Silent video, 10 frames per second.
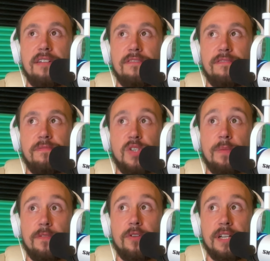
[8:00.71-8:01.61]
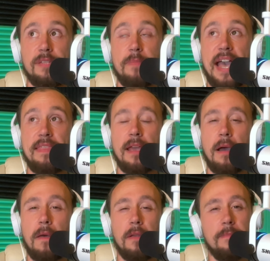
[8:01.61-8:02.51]
of, some of you are just mad that
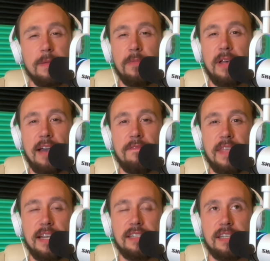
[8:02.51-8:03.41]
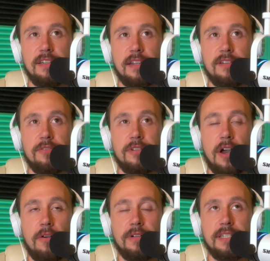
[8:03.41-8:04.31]
other people have things and you
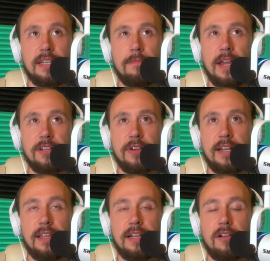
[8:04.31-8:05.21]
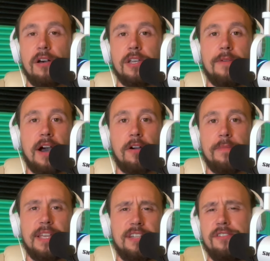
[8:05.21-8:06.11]
don't. And I'm not trying to like call you out or
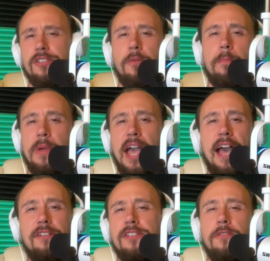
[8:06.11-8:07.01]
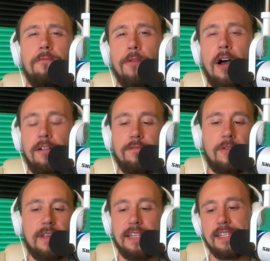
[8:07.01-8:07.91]
be like, you're so bad, you're so wrong
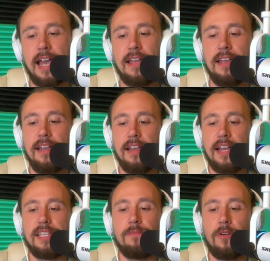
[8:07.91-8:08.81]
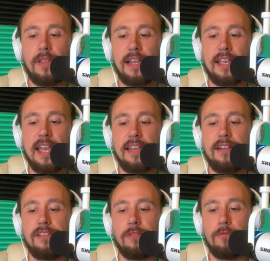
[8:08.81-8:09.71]
for it. That's not, it's more like, hey,
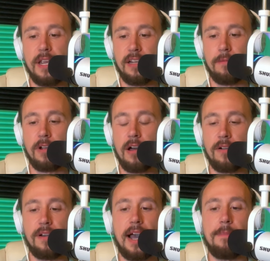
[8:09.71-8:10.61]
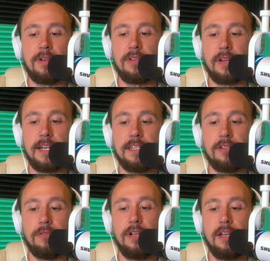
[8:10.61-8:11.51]
here's a wake up call or an opportunity to